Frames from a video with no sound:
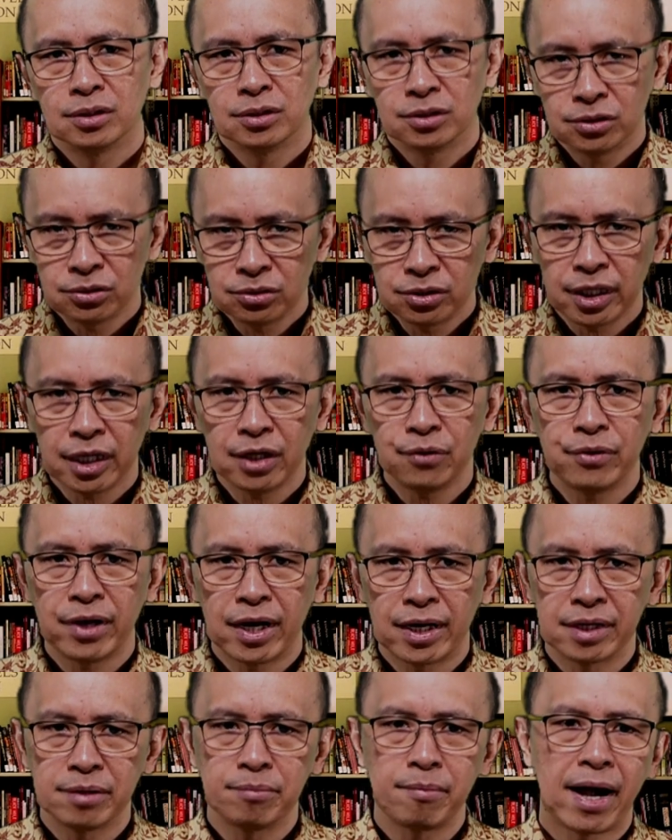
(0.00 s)
Today we
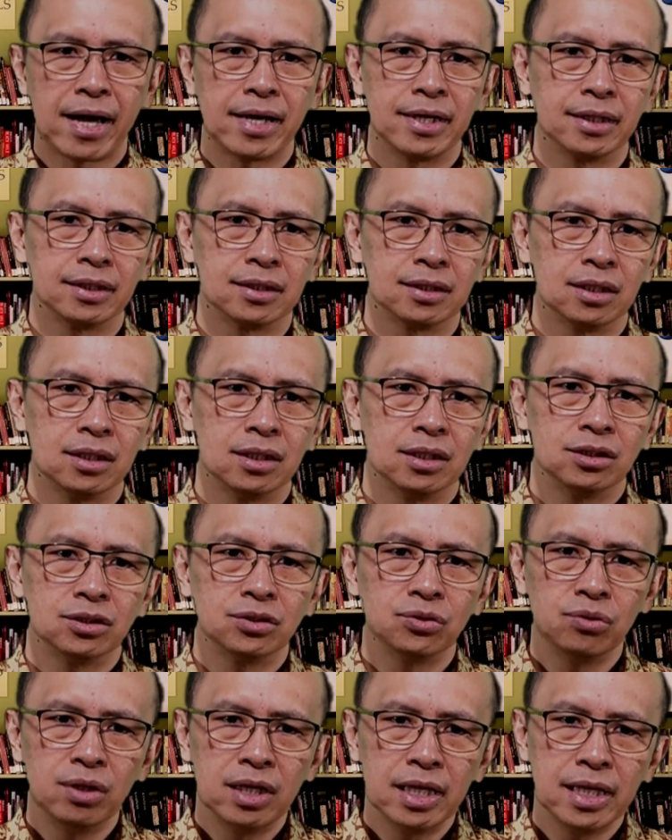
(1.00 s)
are reminded
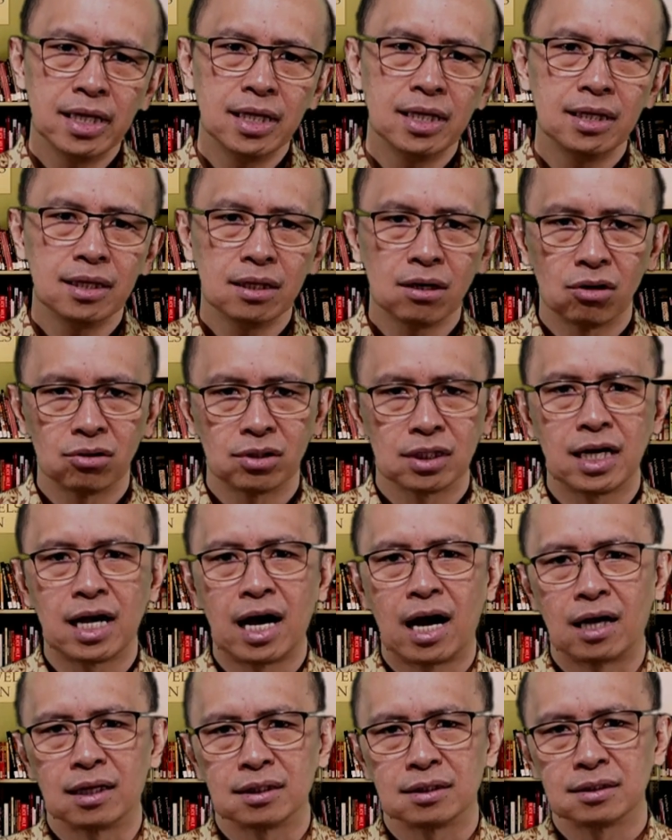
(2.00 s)
to lean on
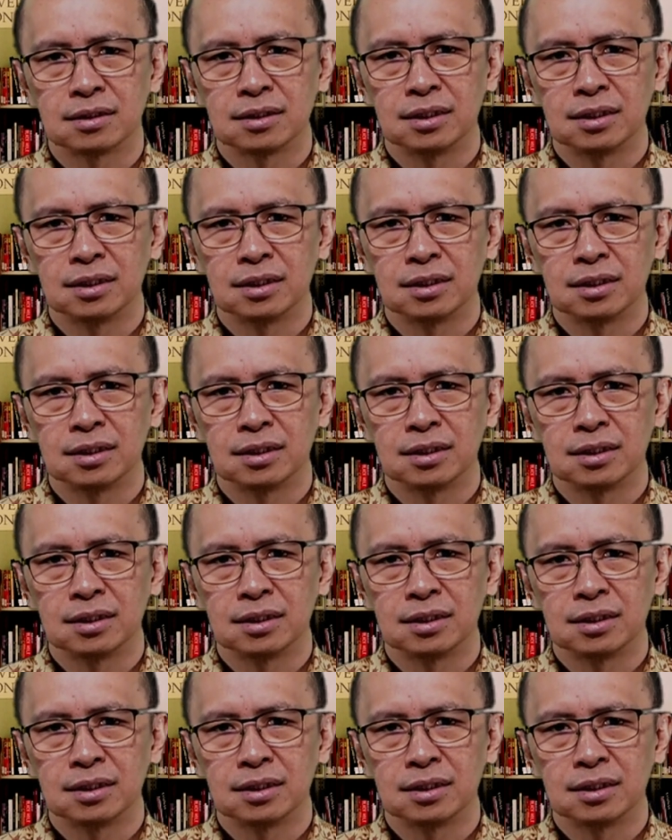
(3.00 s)
God.